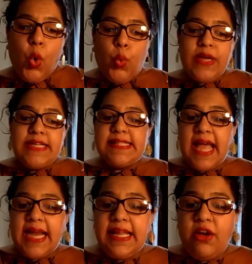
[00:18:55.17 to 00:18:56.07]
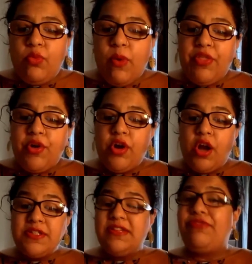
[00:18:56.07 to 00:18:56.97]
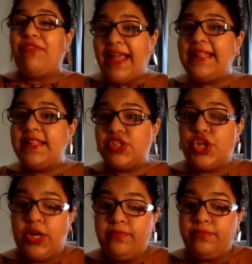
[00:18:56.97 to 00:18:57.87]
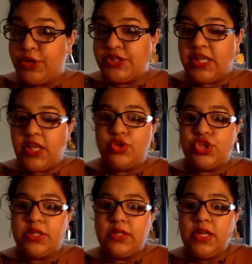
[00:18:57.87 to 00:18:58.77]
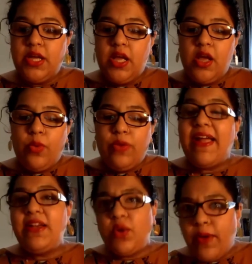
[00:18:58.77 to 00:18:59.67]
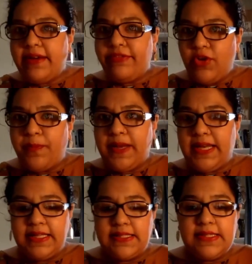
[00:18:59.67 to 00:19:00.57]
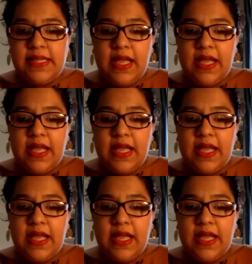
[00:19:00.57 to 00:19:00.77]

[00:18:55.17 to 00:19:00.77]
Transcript: When deciding on whether or not to define this term, persecution, we find quite a few opinions.